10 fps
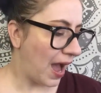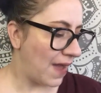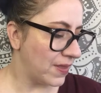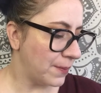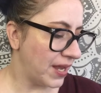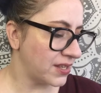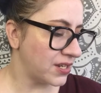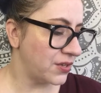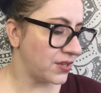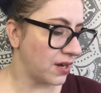And the base
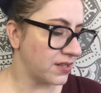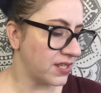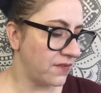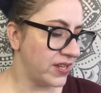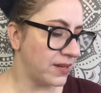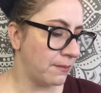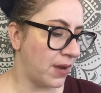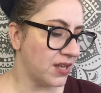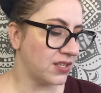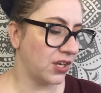notes are civet,
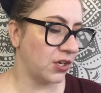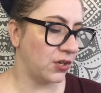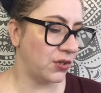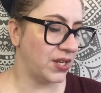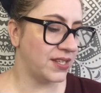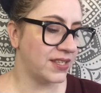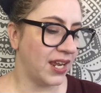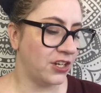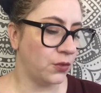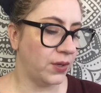musk, oud,
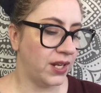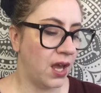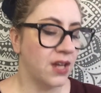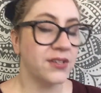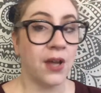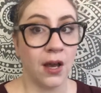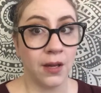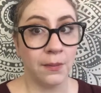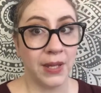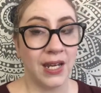sandalwood,
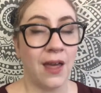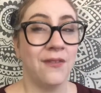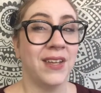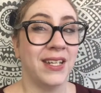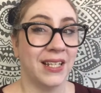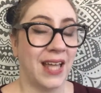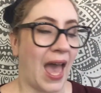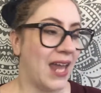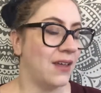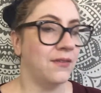tonka bean, vanilla,
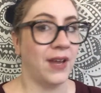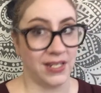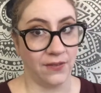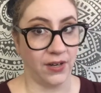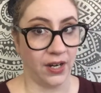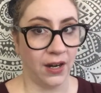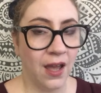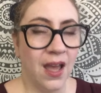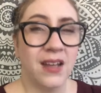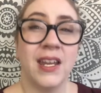and vetiver.
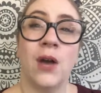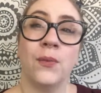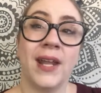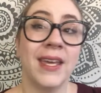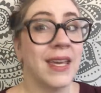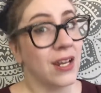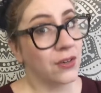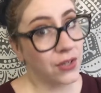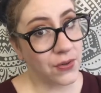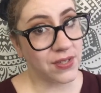Now, when I
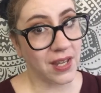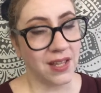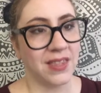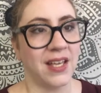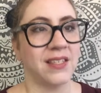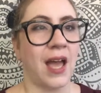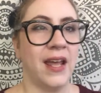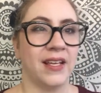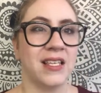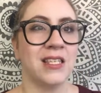hear notes like this,
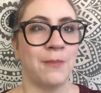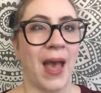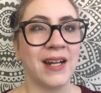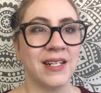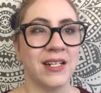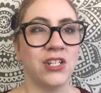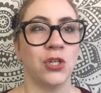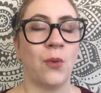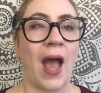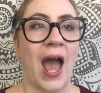I expect it
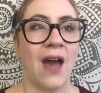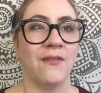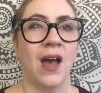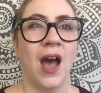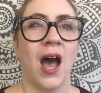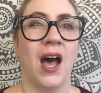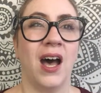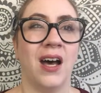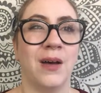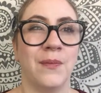to have
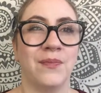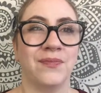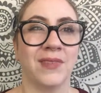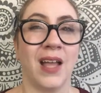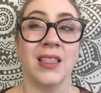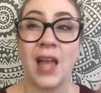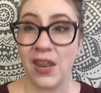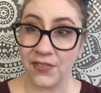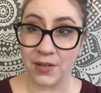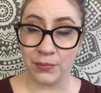a
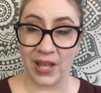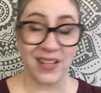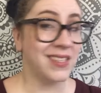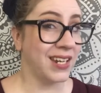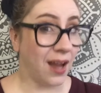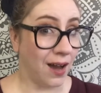lot of complexity.